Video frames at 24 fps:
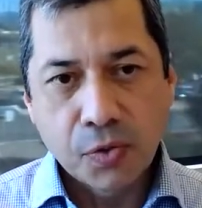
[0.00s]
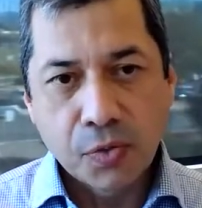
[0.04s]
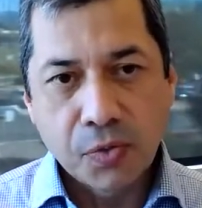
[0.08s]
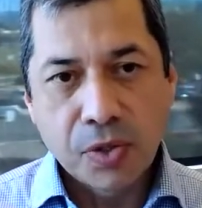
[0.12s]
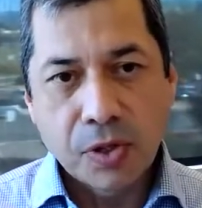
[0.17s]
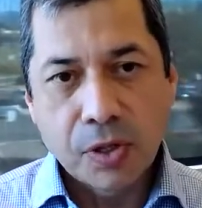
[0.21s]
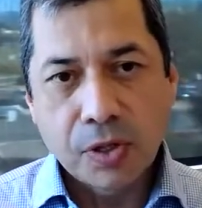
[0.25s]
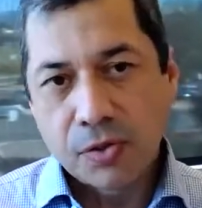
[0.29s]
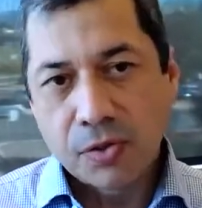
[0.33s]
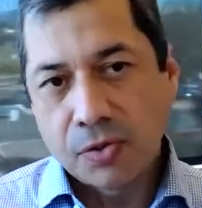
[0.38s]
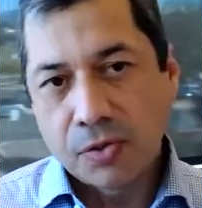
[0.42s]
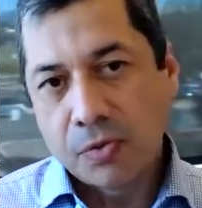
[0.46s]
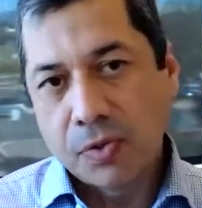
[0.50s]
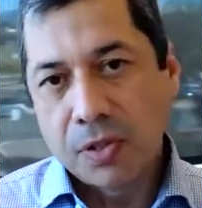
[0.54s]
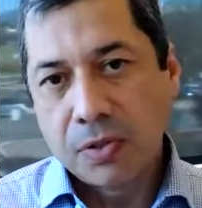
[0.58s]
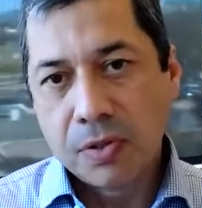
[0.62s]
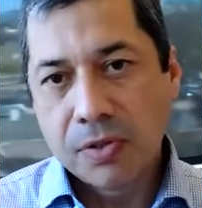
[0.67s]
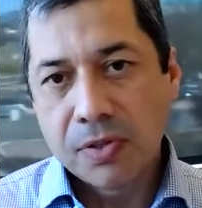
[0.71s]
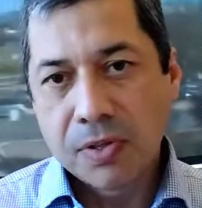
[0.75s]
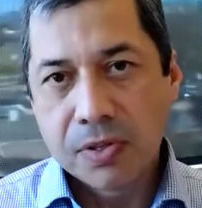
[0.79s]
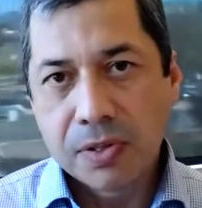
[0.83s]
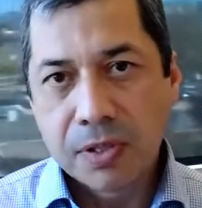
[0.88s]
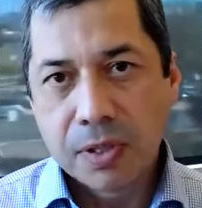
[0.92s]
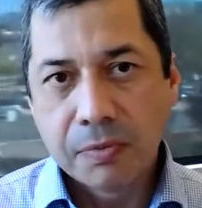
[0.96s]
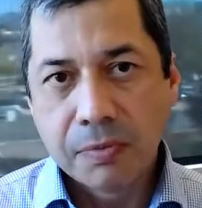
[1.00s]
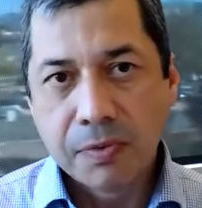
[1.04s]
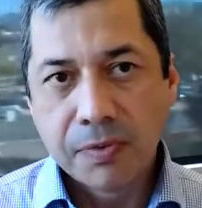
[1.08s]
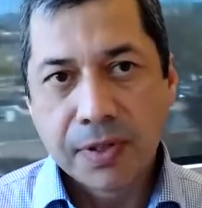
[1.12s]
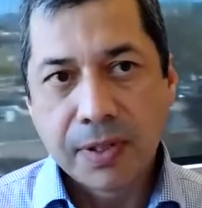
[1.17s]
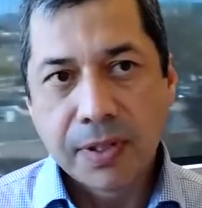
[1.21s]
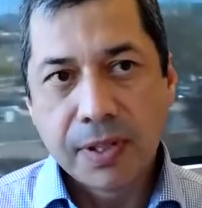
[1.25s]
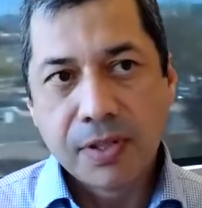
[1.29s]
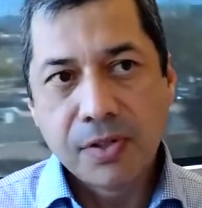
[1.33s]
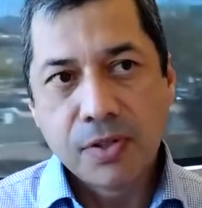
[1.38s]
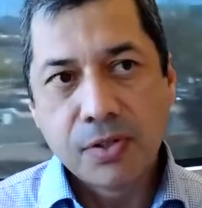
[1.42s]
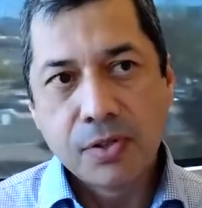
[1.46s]
which also reduces the number of
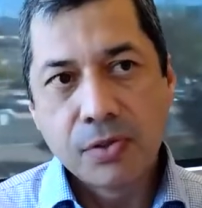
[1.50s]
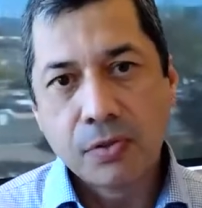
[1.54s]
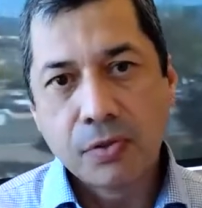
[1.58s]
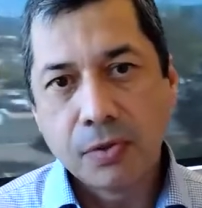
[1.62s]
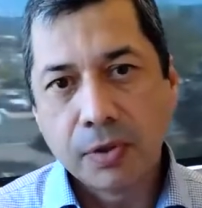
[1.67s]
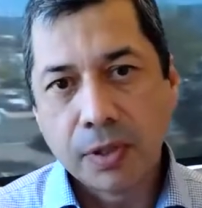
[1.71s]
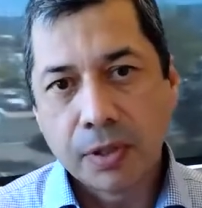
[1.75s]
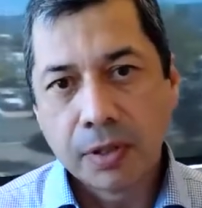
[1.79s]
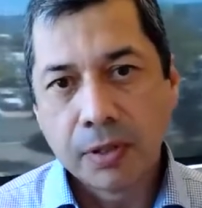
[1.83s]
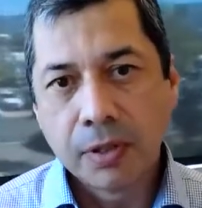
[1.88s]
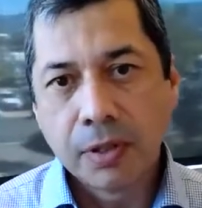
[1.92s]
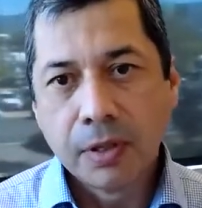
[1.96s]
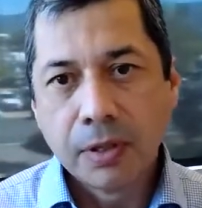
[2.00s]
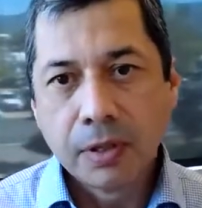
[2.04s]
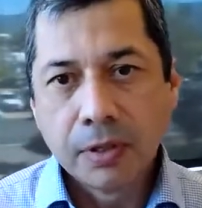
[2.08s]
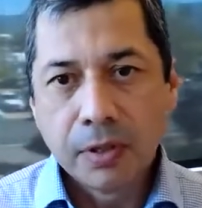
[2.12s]
kids who are in